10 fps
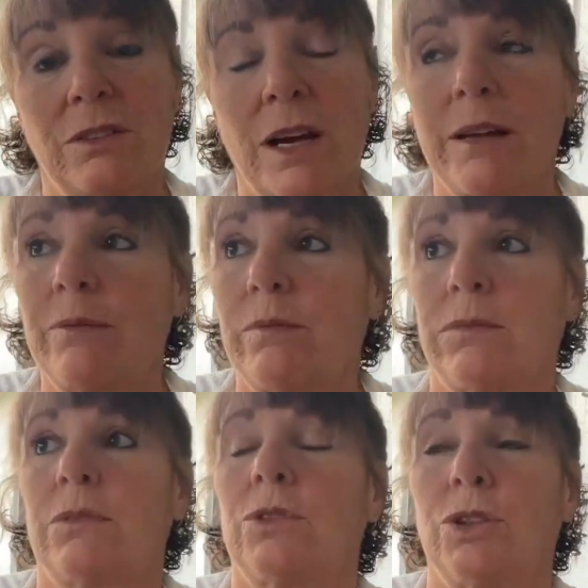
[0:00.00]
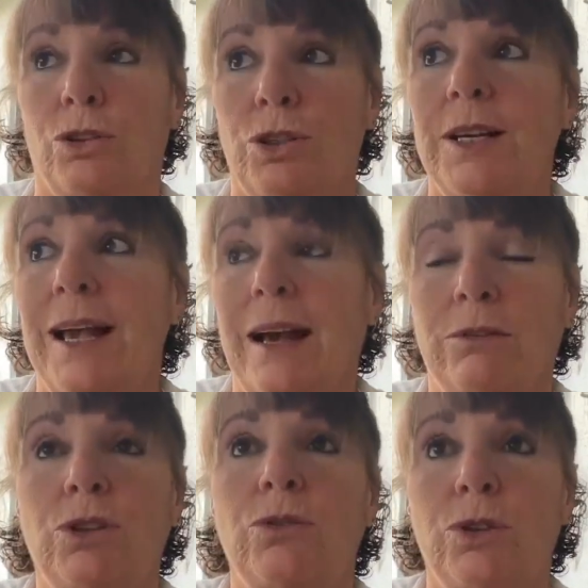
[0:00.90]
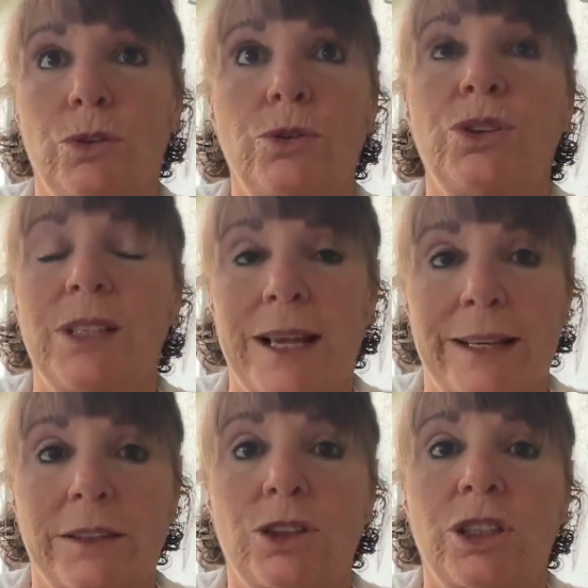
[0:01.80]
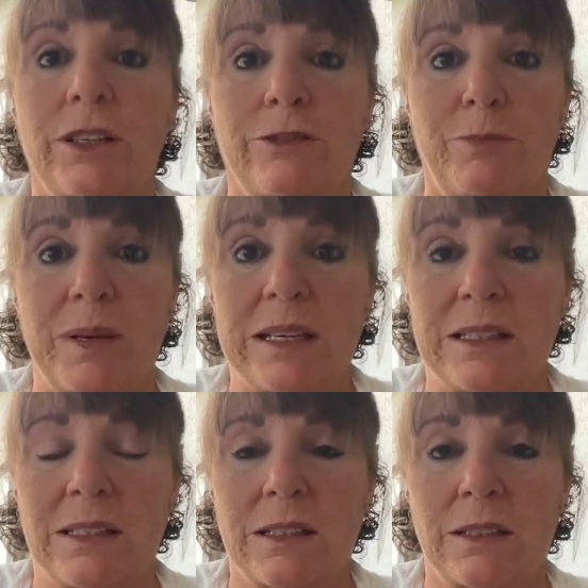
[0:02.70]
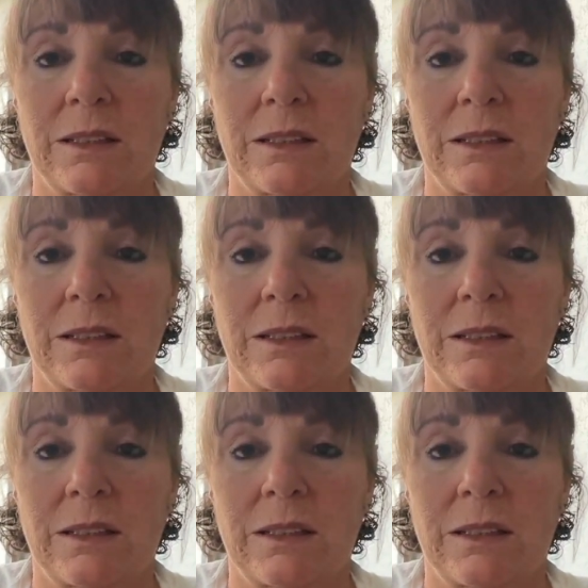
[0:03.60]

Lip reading: Like learning how to use the energy of peace.